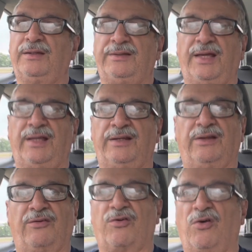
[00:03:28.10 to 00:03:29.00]
then,
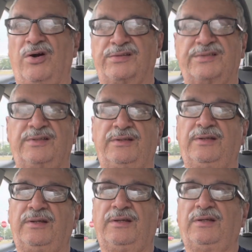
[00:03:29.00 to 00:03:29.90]
of course,
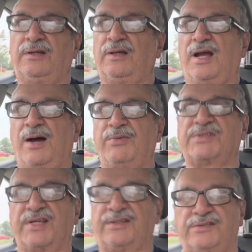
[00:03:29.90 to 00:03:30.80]
common
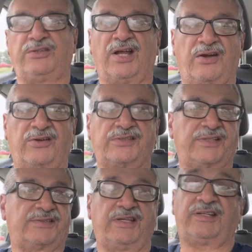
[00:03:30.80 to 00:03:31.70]
sense, you're not going to
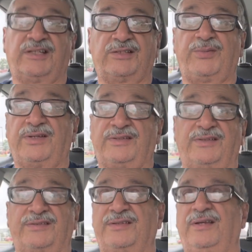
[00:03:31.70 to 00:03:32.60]
succeed in this
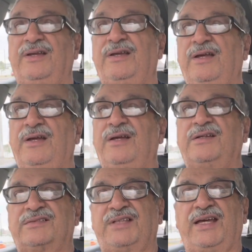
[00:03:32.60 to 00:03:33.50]
business.
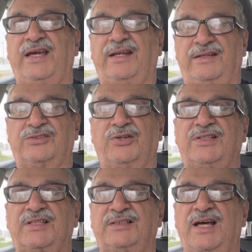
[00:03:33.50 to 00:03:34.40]
Stay in. It's only
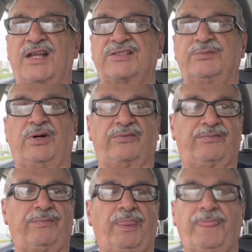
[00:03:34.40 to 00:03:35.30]
$10 a
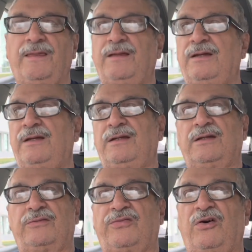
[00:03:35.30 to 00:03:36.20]

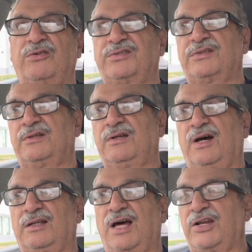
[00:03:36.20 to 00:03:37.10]
month. Folks,
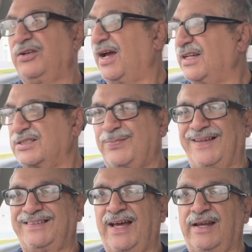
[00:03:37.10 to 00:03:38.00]
a lot of you guys
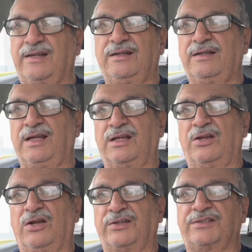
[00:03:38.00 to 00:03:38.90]
spend that in
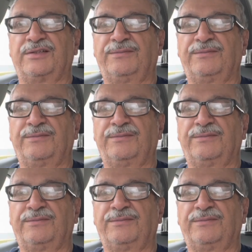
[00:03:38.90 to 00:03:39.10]
lunch.